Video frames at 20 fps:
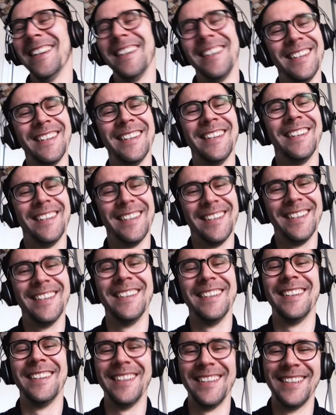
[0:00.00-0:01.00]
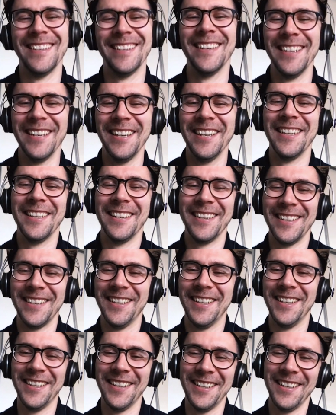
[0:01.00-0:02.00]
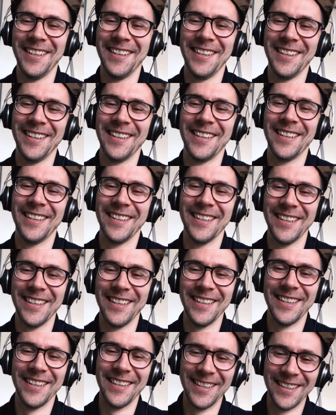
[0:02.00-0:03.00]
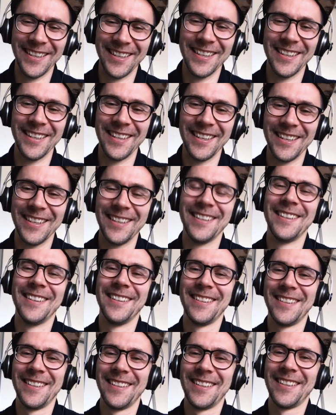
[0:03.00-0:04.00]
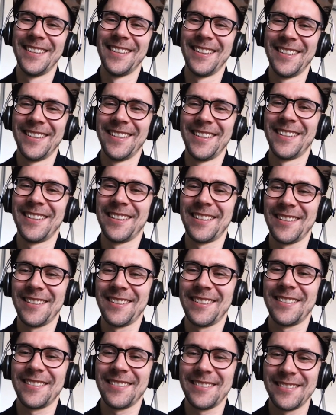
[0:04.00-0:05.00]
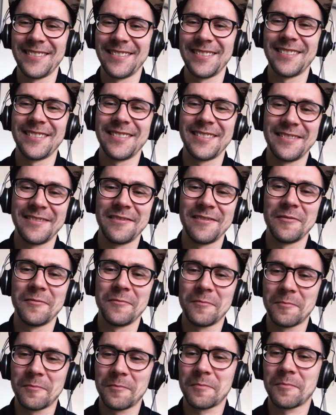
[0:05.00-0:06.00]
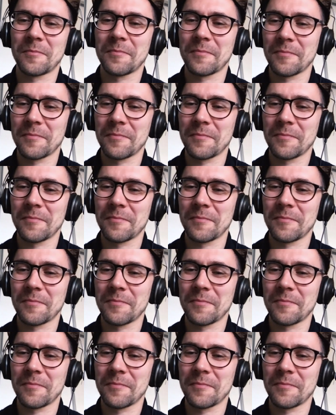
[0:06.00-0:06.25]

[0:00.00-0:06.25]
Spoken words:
This person isn't speaking.